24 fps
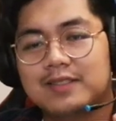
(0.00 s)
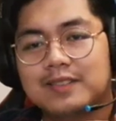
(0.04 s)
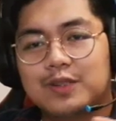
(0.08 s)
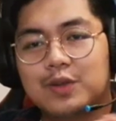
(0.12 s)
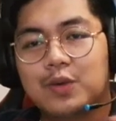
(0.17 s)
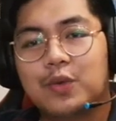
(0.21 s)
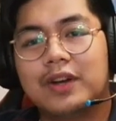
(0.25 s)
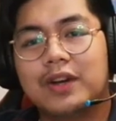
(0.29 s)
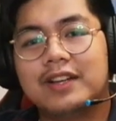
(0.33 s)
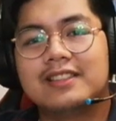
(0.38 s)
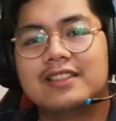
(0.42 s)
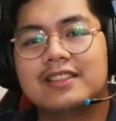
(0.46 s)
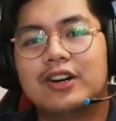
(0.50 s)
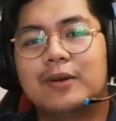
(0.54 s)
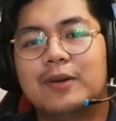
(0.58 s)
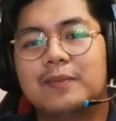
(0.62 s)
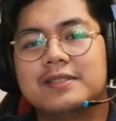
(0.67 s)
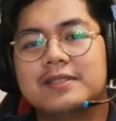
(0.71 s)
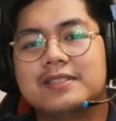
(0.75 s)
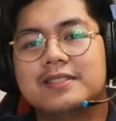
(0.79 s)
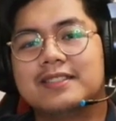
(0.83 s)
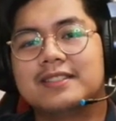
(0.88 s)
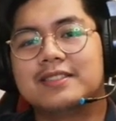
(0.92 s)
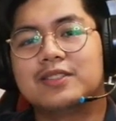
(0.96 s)
quite the
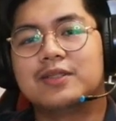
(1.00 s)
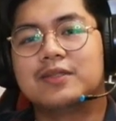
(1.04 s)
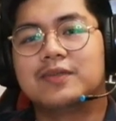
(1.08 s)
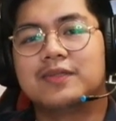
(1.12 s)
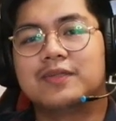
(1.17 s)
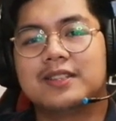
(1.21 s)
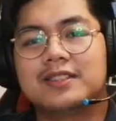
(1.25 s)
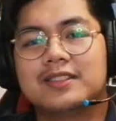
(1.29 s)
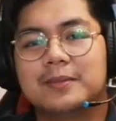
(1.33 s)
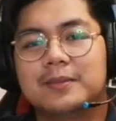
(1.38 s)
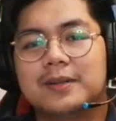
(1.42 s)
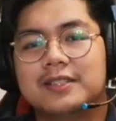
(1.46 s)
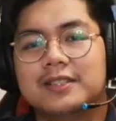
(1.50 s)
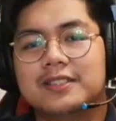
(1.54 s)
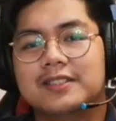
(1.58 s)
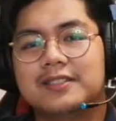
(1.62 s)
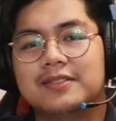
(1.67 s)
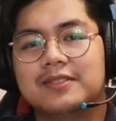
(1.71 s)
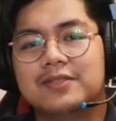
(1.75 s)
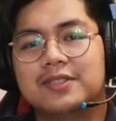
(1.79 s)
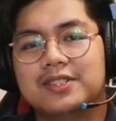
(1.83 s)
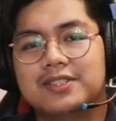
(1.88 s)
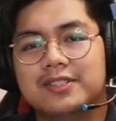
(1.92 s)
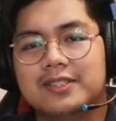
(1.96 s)
opposite of what the mother
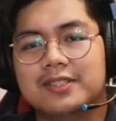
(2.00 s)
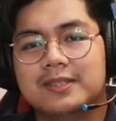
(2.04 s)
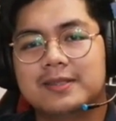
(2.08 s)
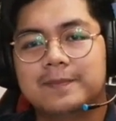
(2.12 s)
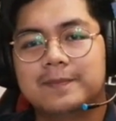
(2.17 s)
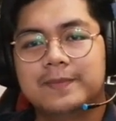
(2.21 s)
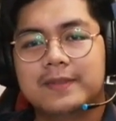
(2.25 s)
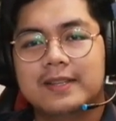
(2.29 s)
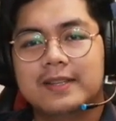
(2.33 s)
envisioned.